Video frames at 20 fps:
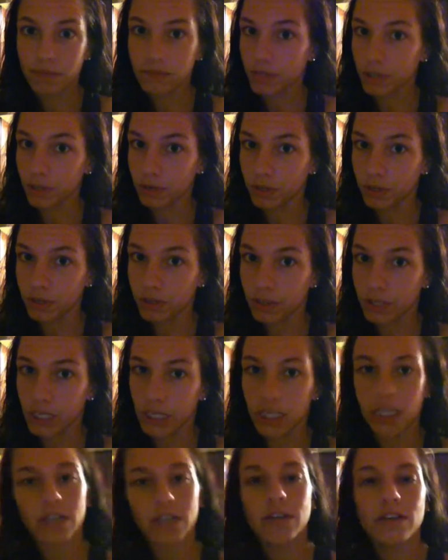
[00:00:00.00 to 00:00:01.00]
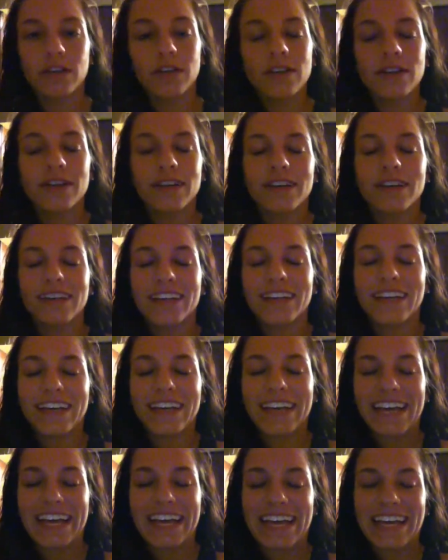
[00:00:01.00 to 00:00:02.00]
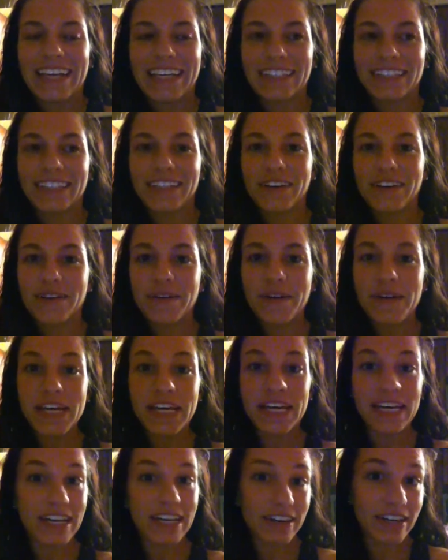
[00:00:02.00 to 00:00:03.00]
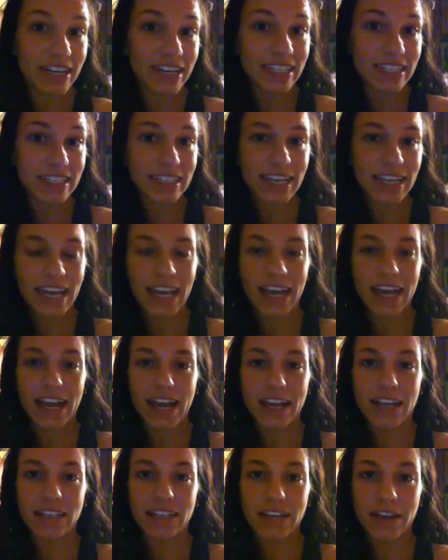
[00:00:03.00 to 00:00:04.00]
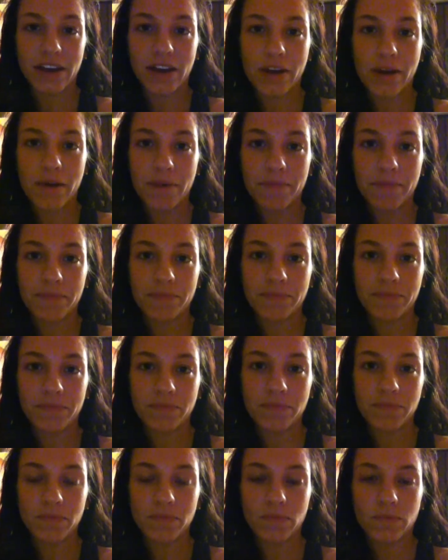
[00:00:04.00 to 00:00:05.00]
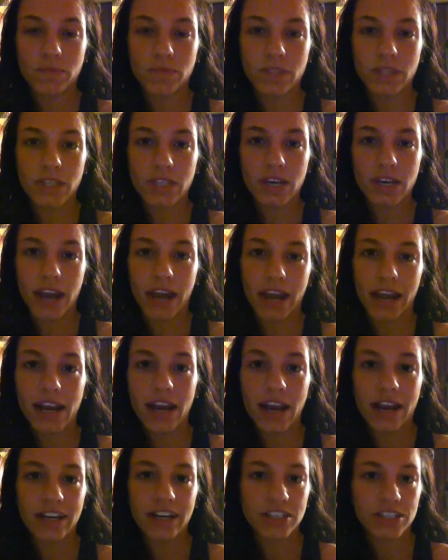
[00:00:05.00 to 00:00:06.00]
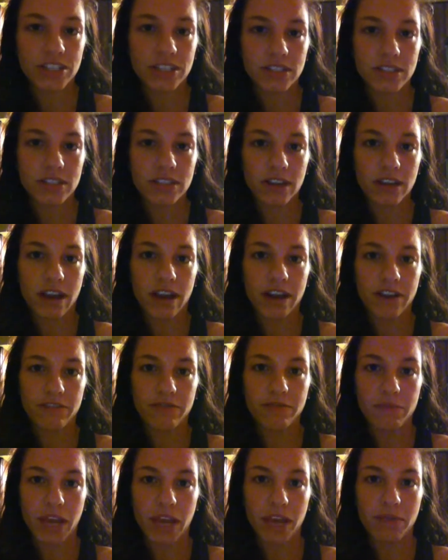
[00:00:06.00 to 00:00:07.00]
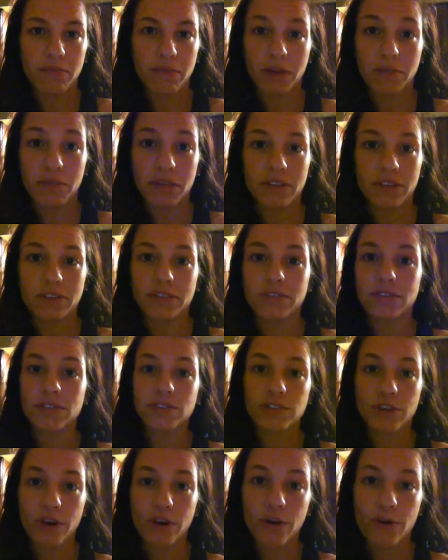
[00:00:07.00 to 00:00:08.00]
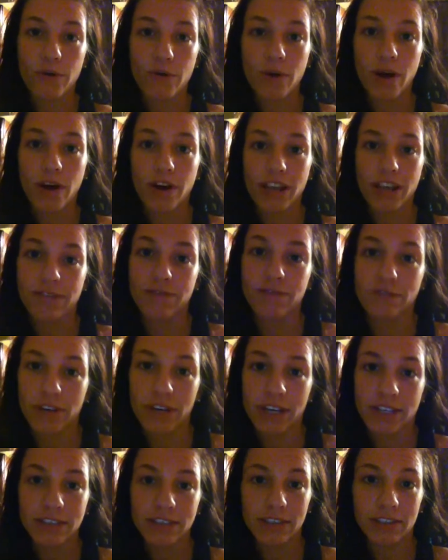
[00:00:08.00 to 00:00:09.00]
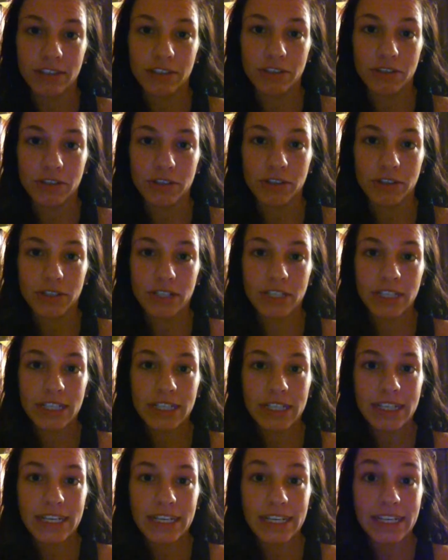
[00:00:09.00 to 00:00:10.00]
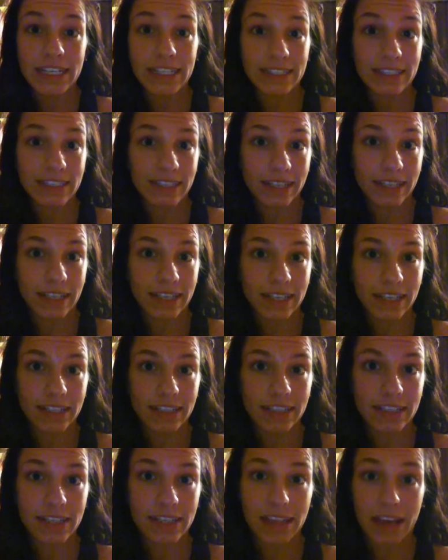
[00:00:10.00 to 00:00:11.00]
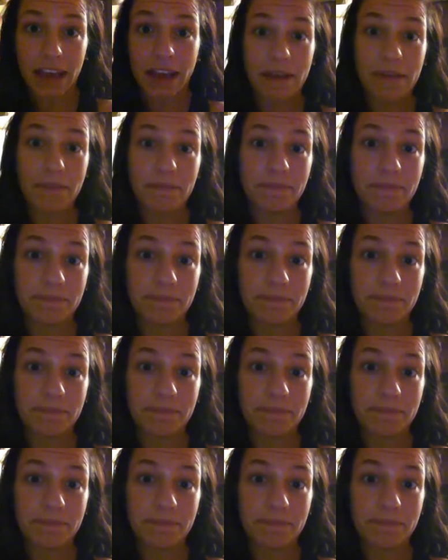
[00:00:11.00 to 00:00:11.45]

you included. So here it is, and tonight I just kind of made my meals, so I'll give you guys a little insight into that.